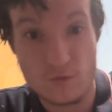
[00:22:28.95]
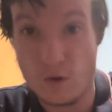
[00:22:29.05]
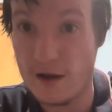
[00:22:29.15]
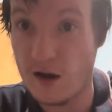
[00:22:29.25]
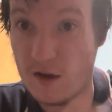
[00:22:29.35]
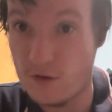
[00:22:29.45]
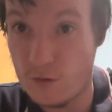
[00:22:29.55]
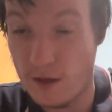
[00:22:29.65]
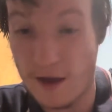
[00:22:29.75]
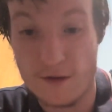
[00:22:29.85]
Why not do
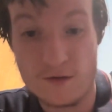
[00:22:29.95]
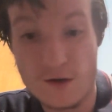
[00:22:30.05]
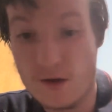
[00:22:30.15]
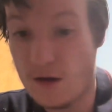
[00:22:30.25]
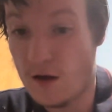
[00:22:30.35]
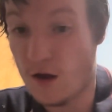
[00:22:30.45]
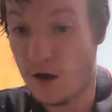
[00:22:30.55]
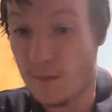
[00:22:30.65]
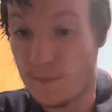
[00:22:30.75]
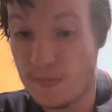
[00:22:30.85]
that?
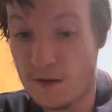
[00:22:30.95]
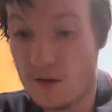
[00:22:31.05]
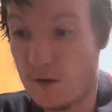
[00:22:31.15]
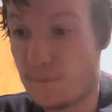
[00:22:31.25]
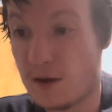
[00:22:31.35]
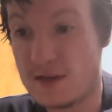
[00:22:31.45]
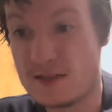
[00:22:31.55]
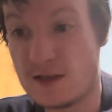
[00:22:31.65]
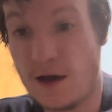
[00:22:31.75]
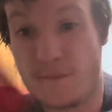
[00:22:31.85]
But
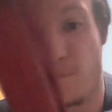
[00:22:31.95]
yeah,